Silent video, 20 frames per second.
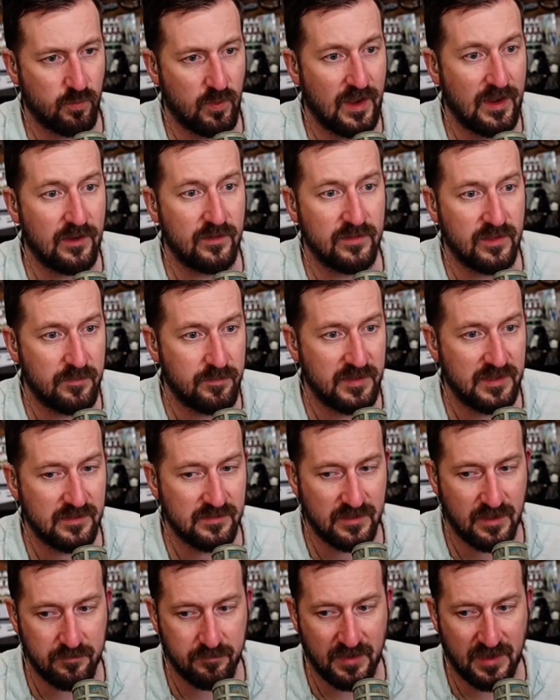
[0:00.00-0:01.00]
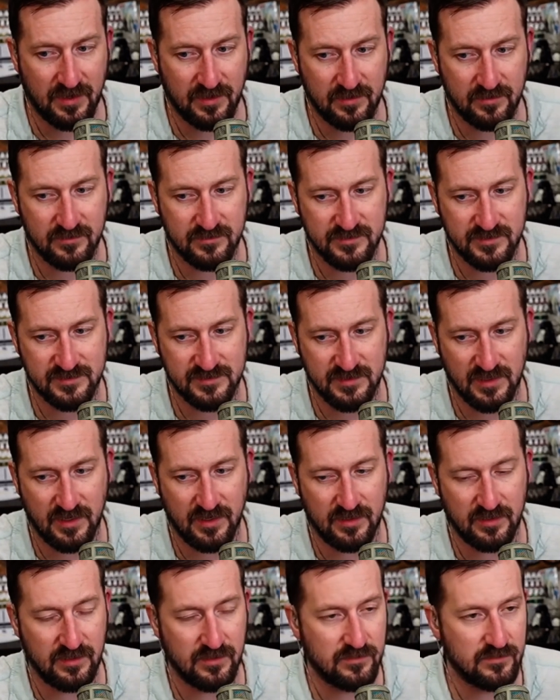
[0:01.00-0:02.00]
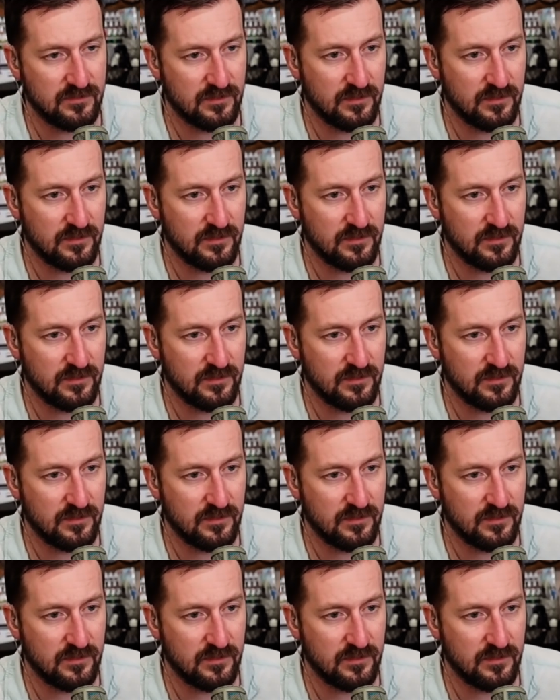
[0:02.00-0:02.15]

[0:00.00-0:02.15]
why are they being let back into society?